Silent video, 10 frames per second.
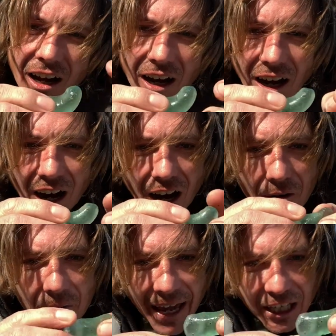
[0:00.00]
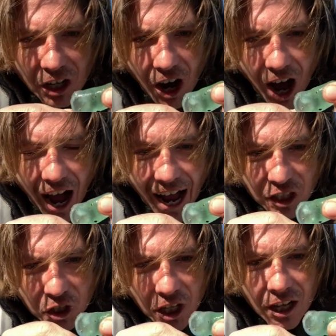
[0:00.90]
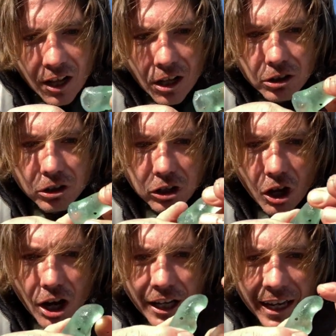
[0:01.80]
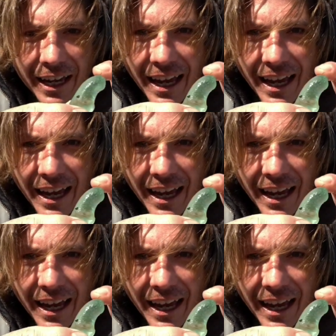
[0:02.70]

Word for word: Oh my gosh. Look